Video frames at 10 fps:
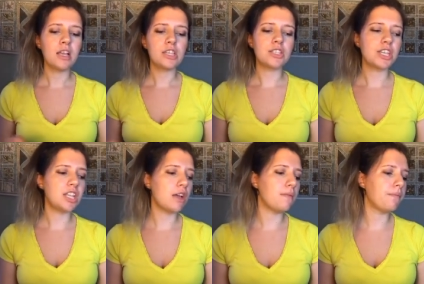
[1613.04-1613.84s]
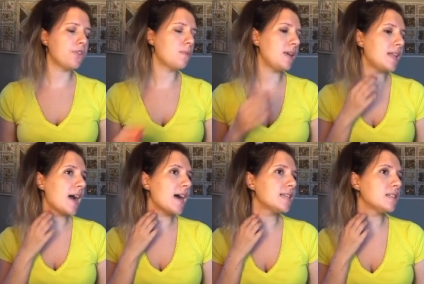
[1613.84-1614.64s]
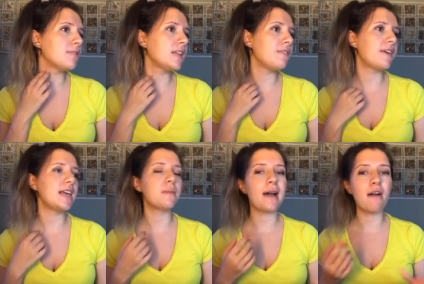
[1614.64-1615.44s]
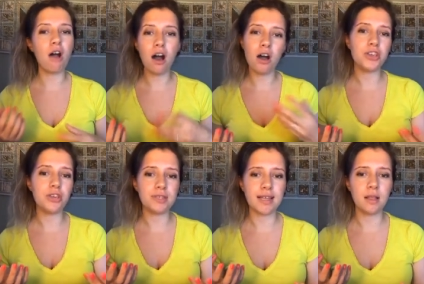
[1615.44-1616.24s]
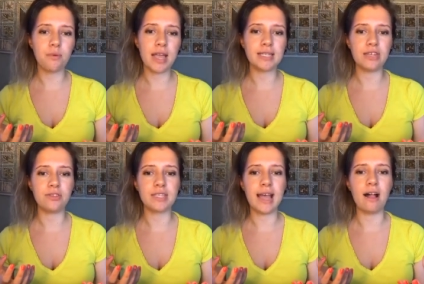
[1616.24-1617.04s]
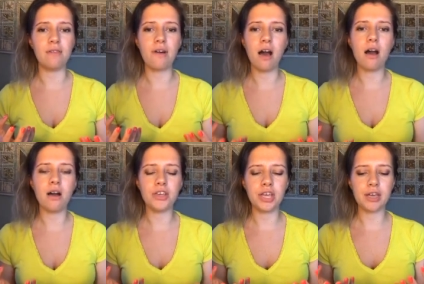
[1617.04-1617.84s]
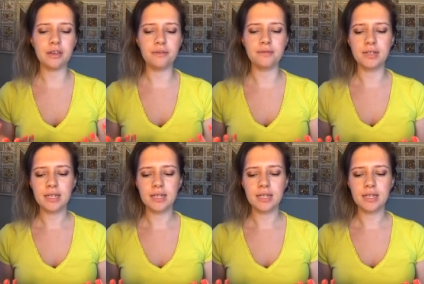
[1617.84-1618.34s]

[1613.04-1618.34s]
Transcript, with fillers: So, you know, you're being asked to really think about are you celebrating yourself? Are you